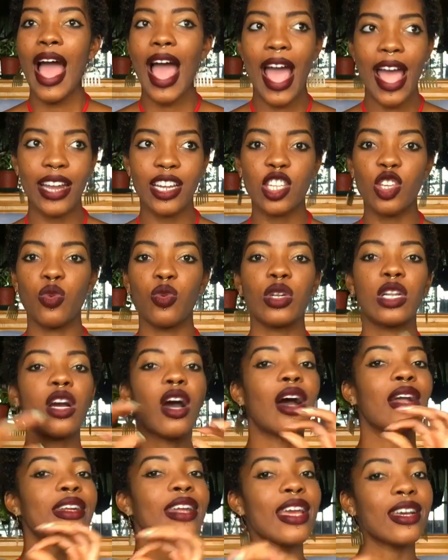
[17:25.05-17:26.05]
and you would
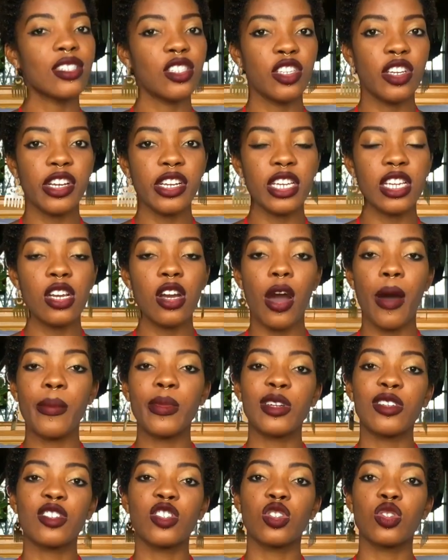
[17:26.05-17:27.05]
connect your
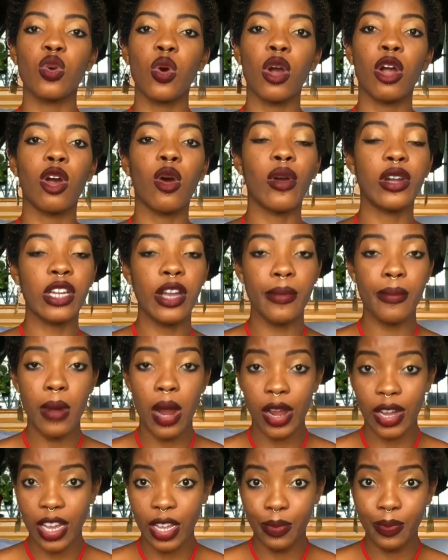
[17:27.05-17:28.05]
e-commerce store or your
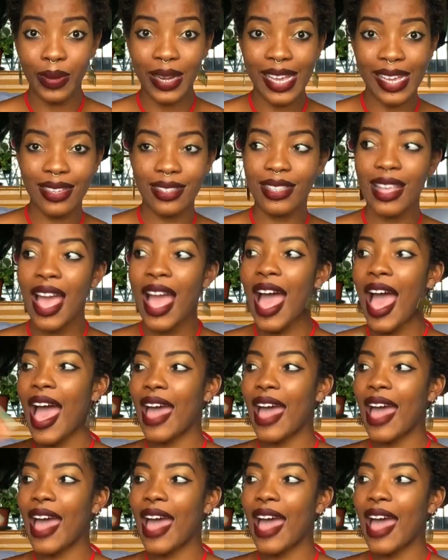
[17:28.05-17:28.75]
marketplace